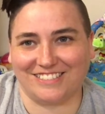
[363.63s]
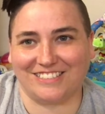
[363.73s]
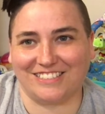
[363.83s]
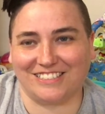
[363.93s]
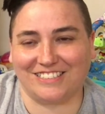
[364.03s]

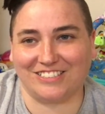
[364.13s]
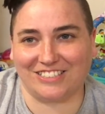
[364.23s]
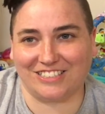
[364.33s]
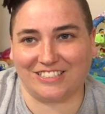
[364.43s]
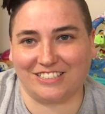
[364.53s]

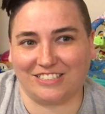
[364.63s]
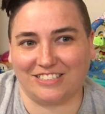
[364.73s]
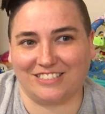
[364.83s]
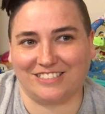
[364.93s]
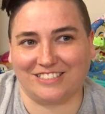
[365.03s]

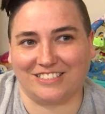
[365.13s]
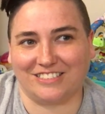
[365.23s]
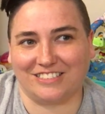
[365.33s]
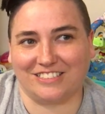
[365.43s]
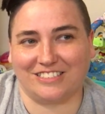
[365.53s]

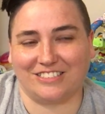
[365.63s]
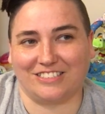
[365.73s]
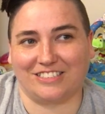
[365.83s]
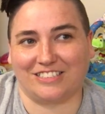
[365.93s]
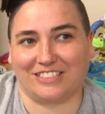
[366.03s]

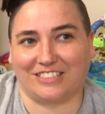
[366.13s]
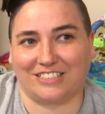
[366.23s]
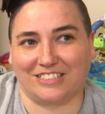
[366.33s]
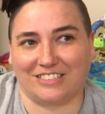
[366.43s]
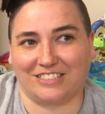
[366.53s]

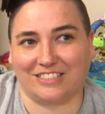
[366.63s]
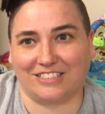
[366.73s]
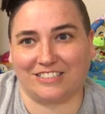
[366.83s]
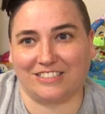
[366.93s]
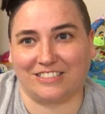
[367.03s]

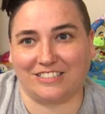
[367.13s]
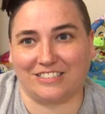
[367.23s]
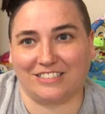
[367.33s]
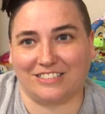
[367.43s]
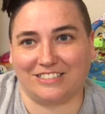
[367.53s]
(silent)